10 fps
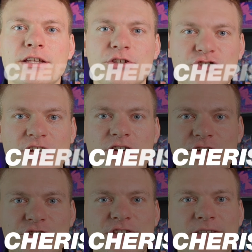
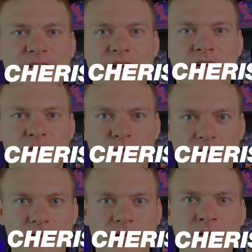Cherish the
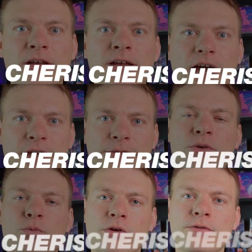artwork. I
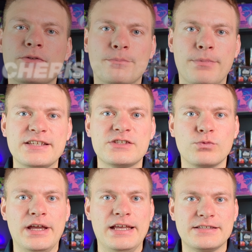think one of the best
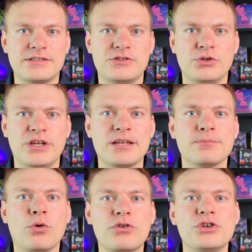ways to get
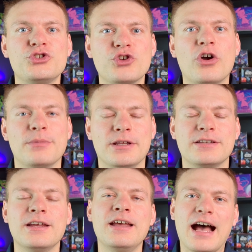more enjoyment
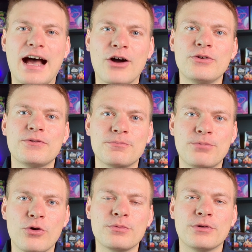out of the
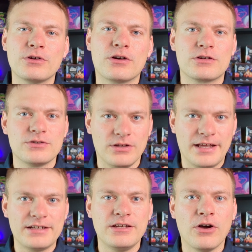Pokemon card
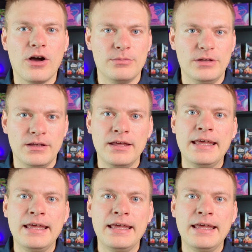collecting hobby